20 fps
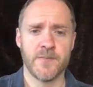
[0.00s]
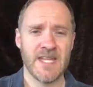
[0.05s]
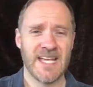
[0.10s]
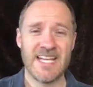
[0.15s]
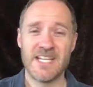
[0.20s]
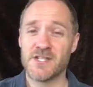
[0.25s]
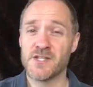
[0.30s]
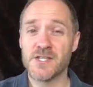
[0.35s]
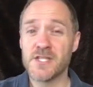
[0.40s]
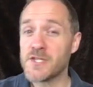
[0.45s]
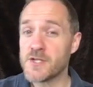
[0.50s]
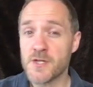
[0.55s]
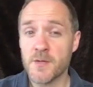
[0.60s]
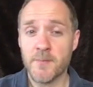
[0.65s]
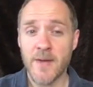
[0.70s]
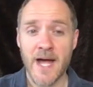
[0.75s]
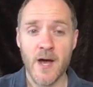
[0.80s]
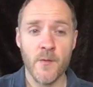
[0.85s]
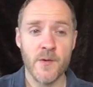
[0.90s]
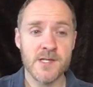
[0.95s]
It doesn't jump
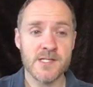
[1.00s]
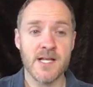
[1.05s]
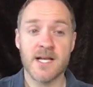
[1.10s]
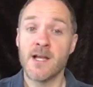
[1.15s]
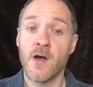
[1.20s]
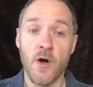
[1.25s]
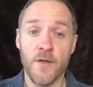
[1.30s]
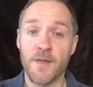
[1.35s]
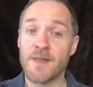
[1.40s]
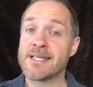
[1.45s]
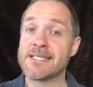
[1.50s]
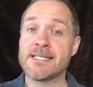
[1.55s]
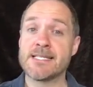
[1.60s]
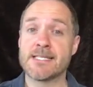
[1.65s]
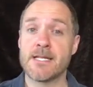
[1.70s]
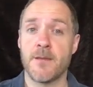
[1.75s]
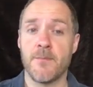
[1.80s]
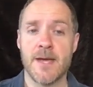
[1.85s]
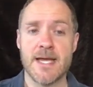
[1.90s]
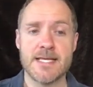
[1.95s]
out as like, oh, this is
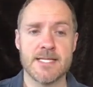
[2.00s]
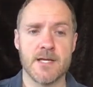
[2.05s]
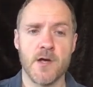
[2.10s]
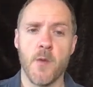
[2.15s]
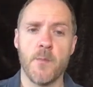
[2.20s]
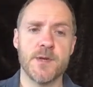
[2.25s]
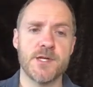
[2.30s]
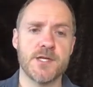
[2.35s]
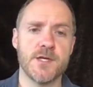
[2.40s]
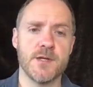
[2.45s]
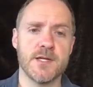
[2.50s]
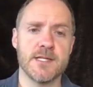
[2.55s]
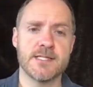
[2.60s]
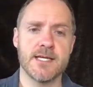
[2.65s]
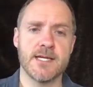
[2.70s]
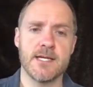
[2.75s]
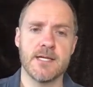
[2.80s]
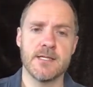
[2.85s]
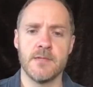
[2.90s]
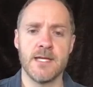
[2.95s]
an amazing
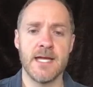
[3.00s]
opportunity.